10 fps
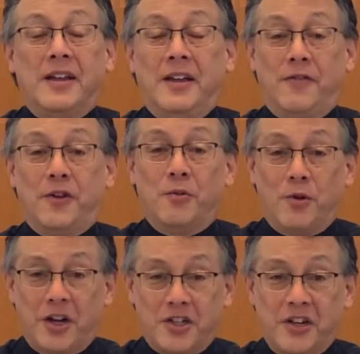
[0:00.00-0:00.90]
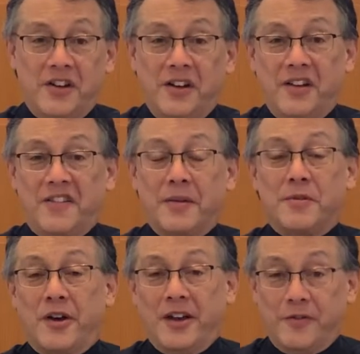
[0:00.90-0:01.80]
If you wanted some
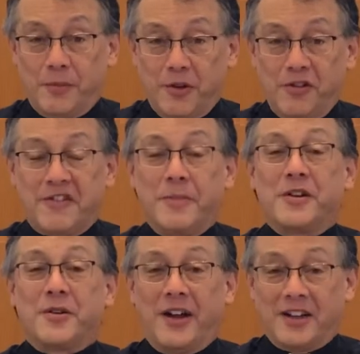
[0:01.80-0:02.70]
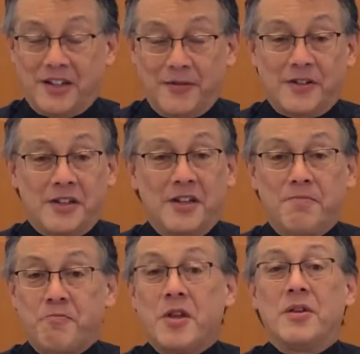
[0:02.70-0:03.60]
kind of amusement or activity,